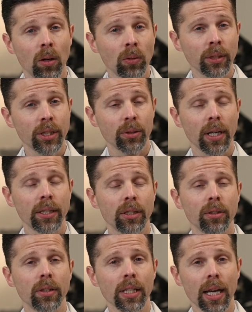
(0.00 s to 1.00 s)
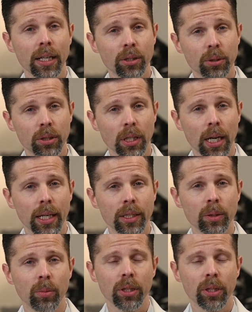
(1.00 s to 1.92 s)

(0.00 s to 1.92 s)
only trying to do the exercise,